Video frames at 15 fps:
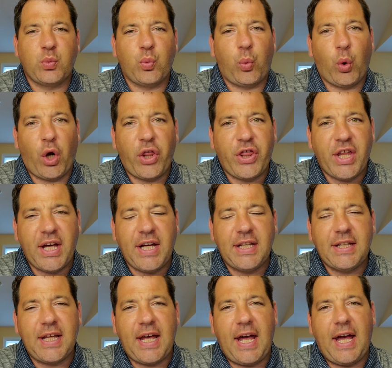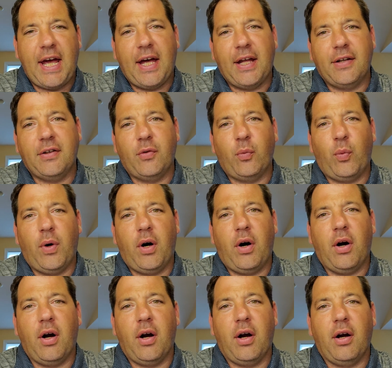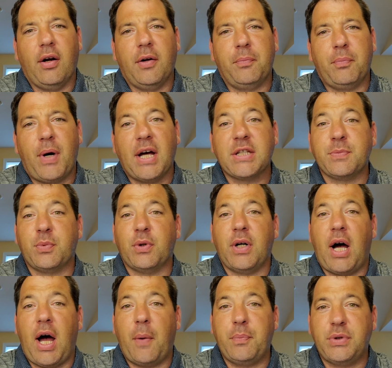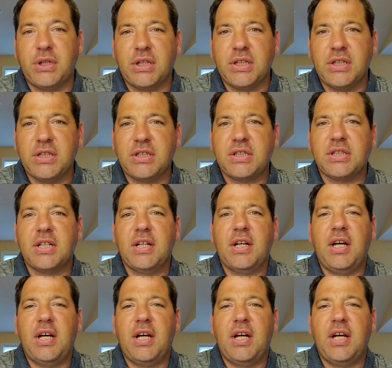worth it and what are possible options